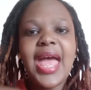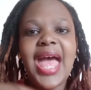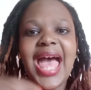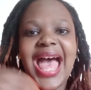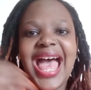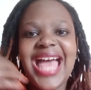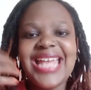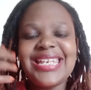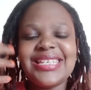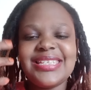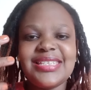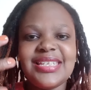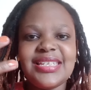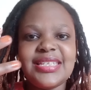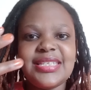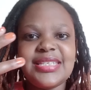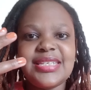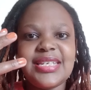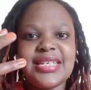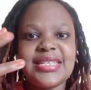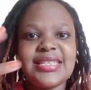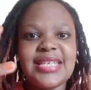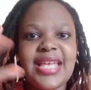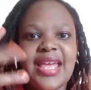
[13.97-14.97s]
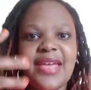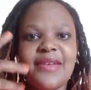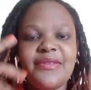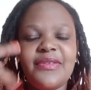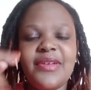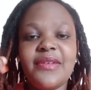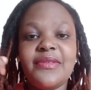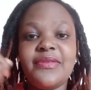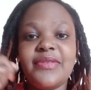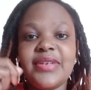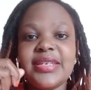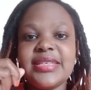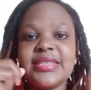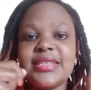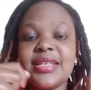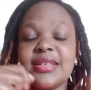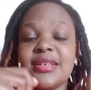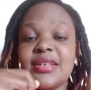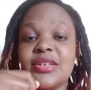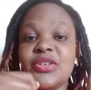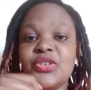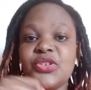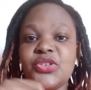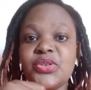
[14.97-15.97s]
ancestors have a vested
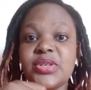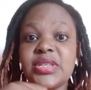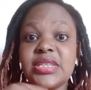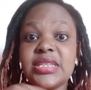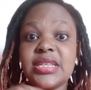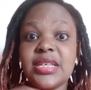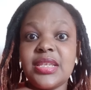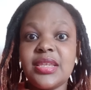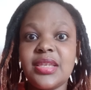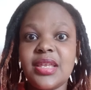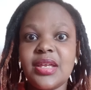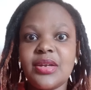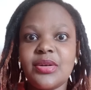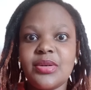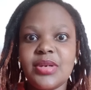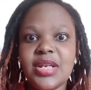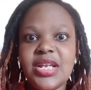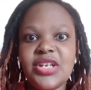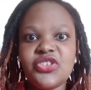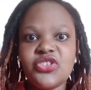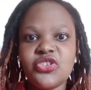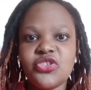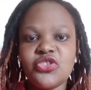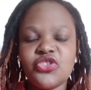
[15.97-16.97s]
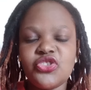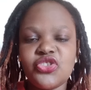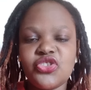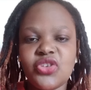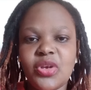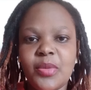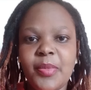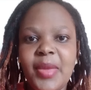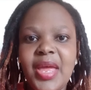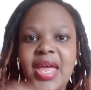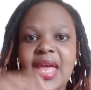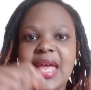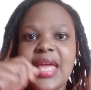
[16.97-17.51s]
interest in their relationship,